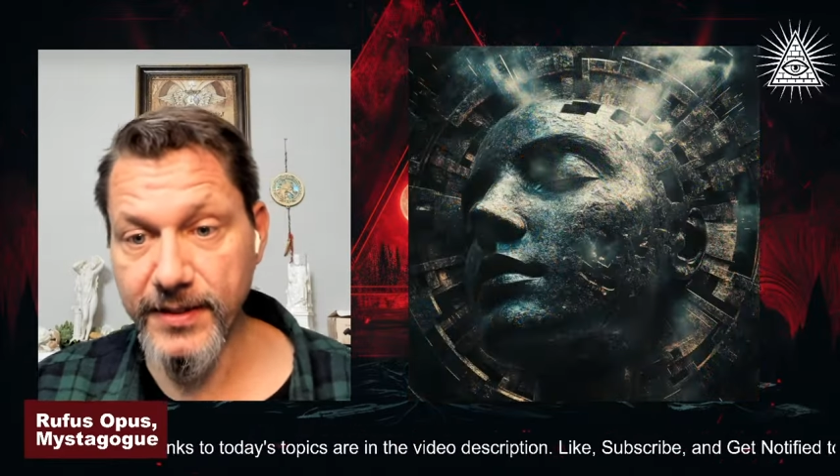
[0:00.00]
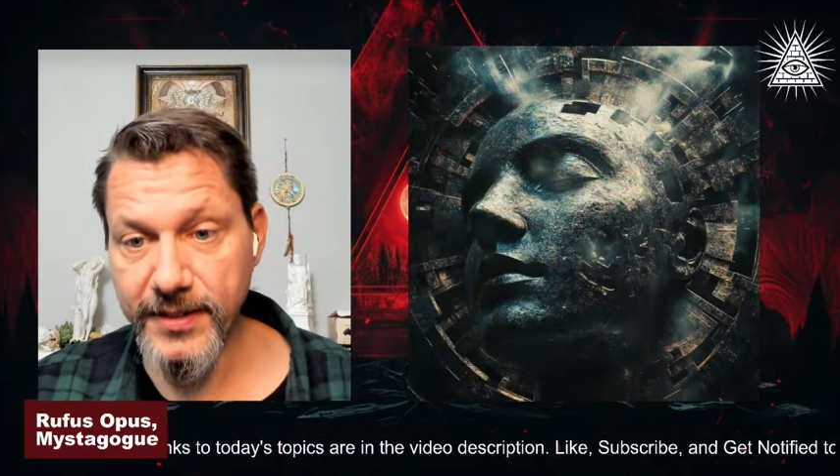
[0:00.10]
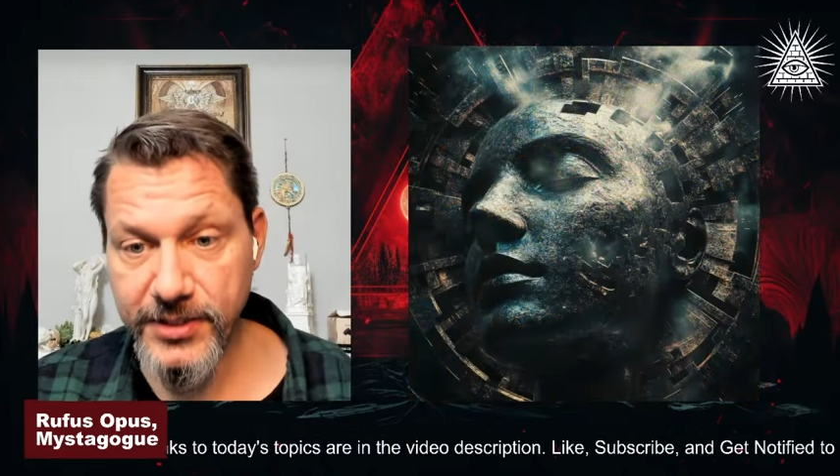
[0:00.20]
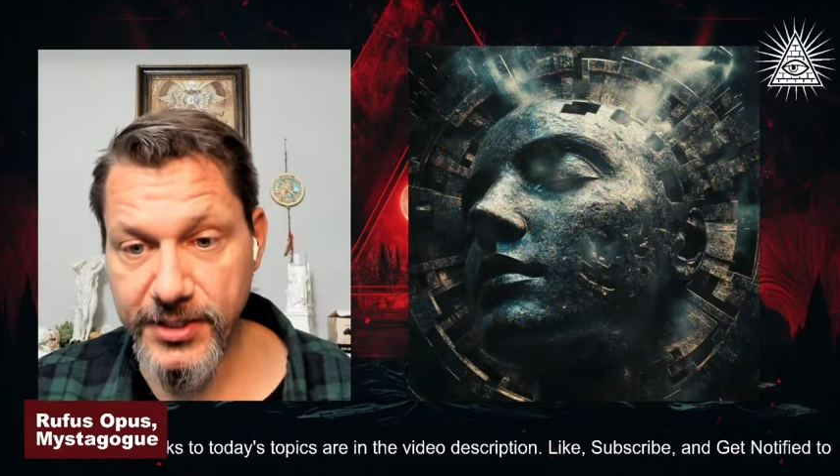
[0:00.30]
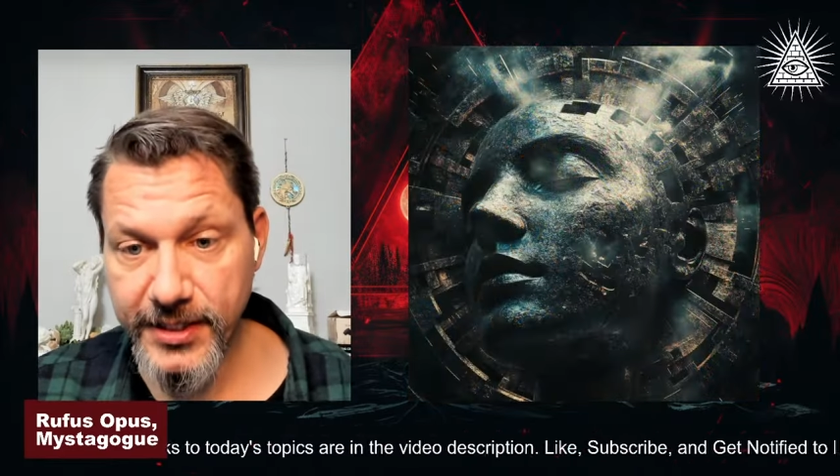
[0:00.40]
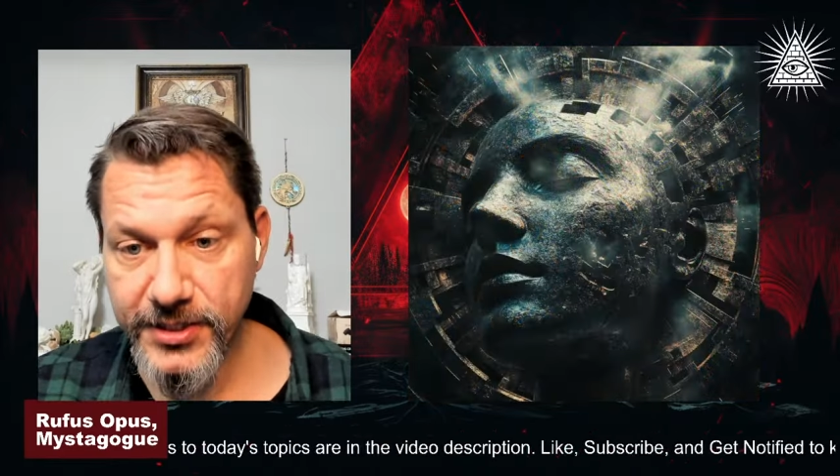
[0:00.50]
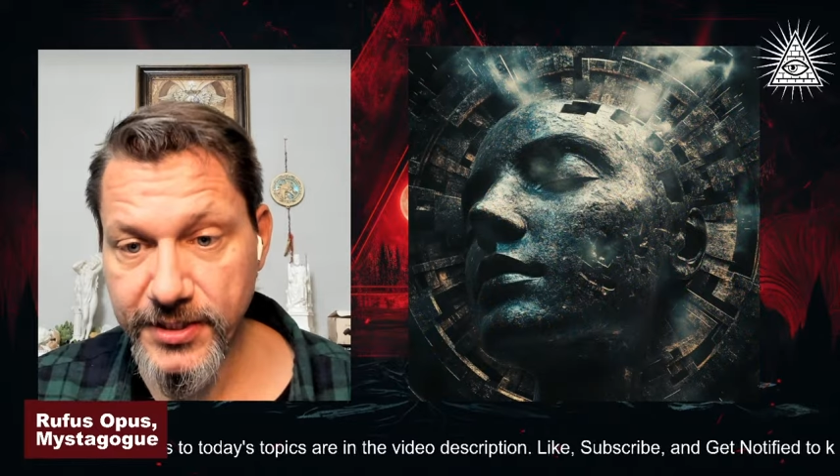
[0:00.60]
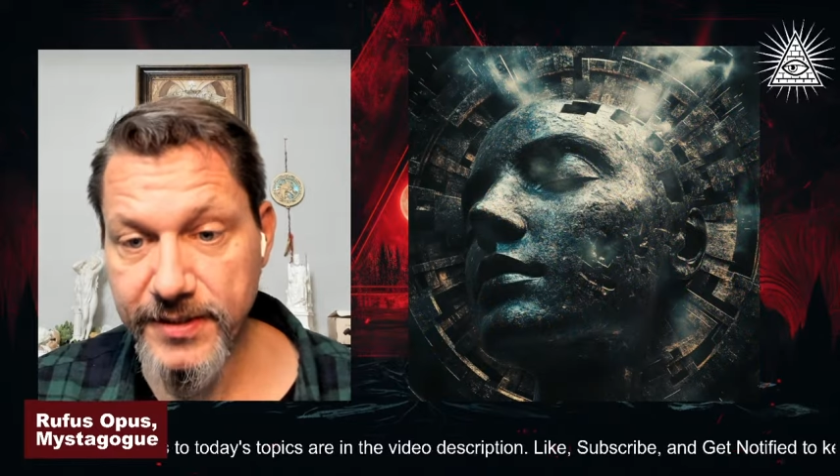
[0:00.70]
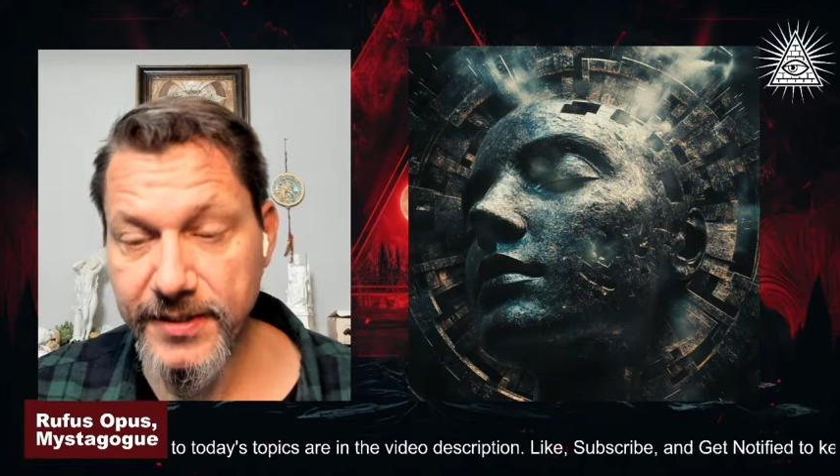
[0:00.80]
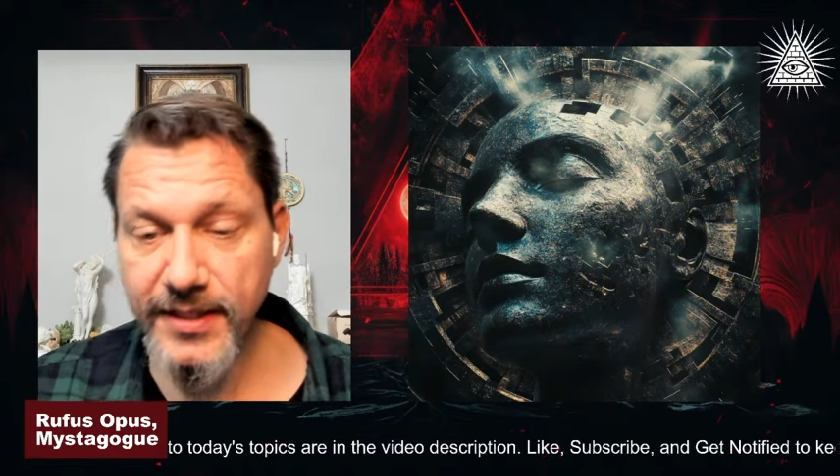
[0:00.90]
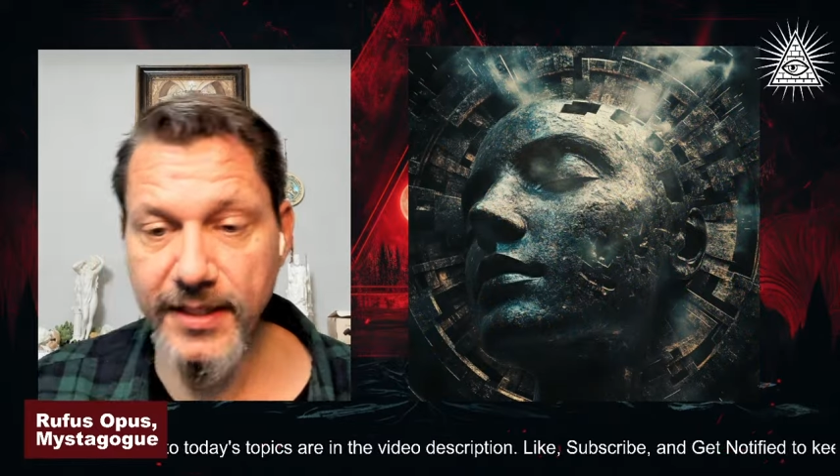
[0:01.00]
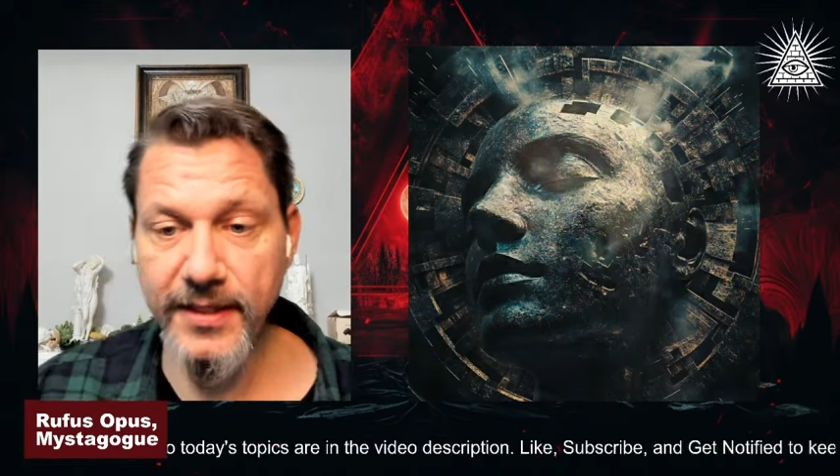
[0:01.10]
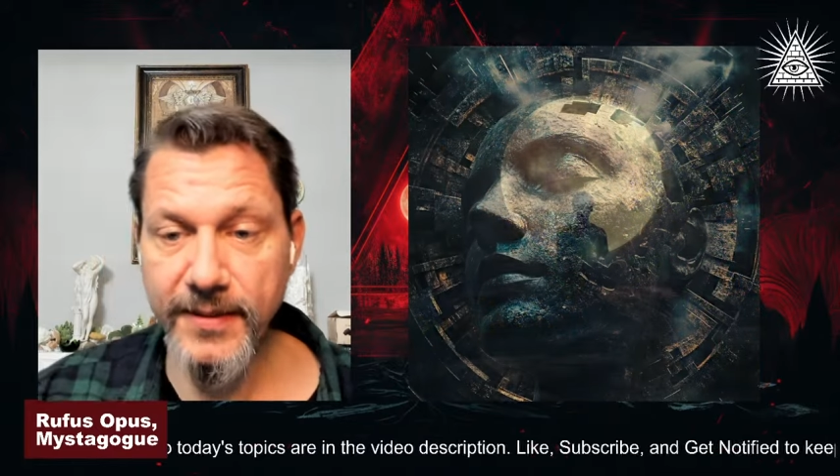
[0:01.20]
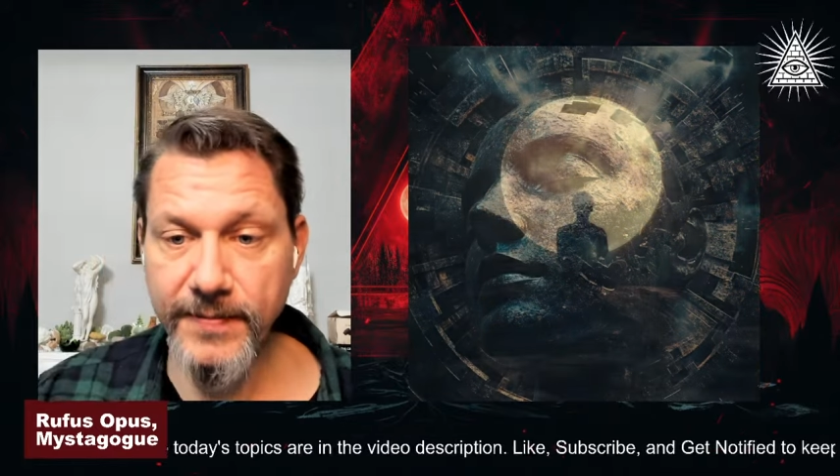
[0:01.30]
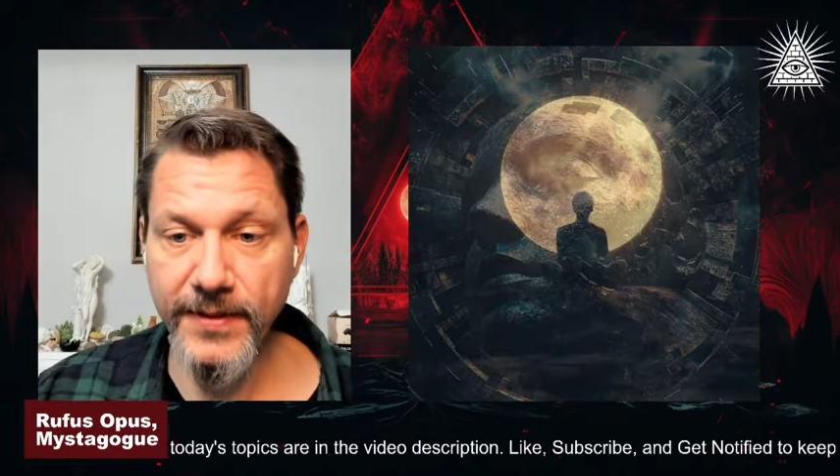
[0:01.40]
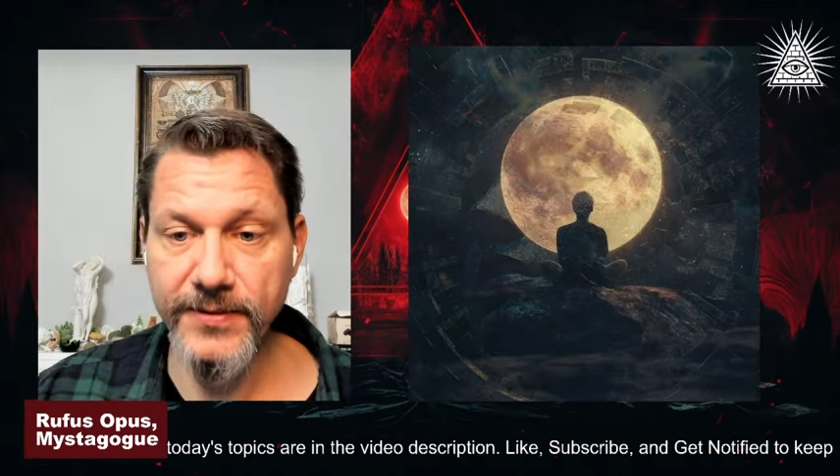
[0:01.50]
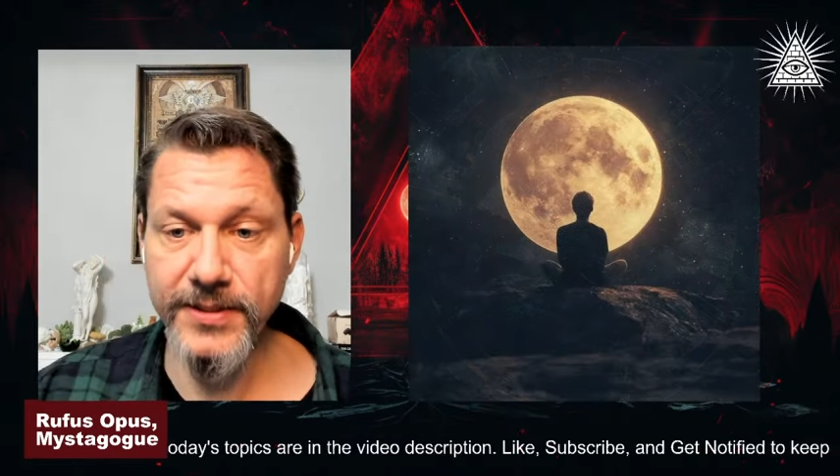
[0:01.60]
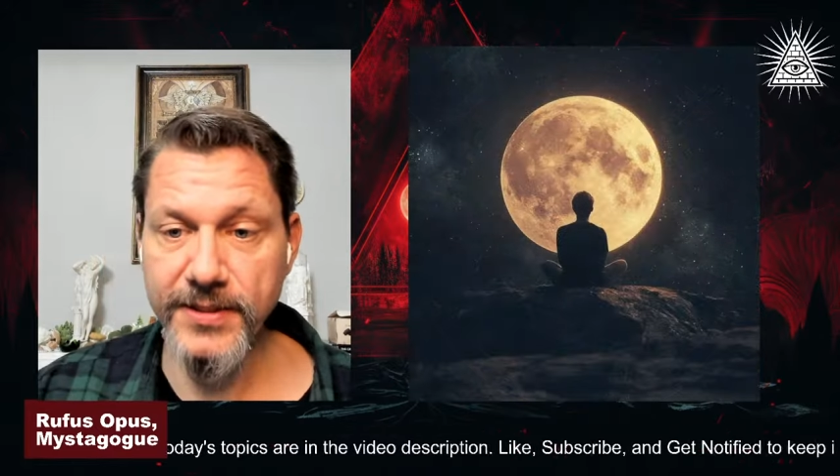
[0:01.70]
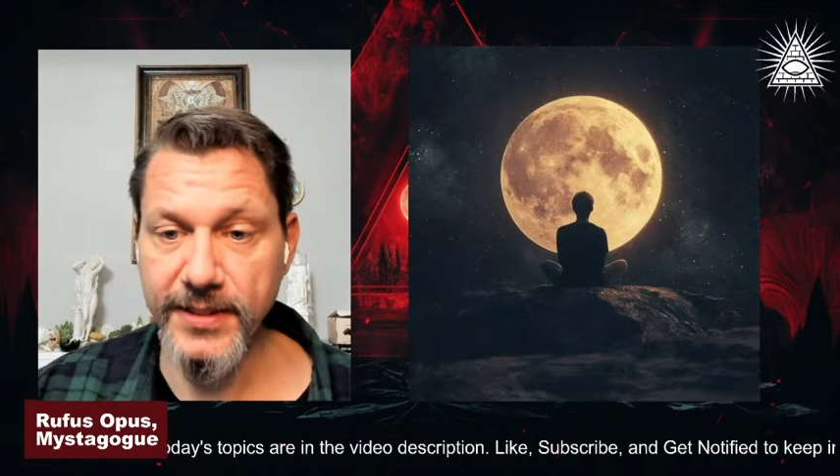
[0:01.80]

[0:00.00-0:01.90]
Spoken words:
initiations in hypnosis.